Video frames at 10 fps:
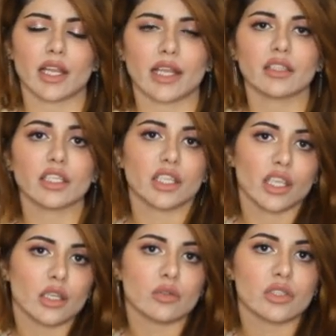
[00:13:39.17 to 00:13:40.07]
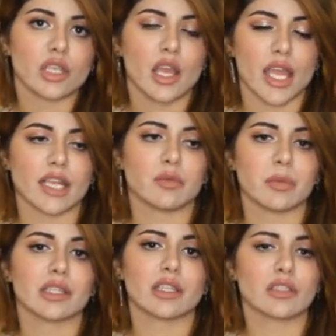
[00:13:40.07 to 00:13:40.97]
Like, they're cute and
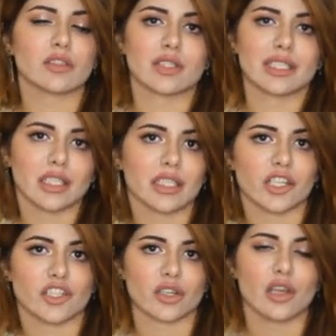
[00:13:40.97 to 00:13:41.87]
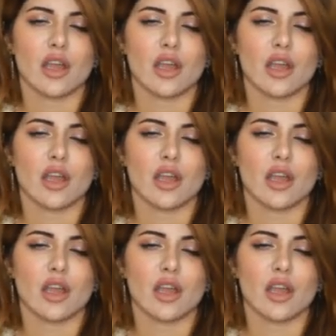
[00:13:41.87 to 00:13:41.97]
everybody thinks you're a teenager,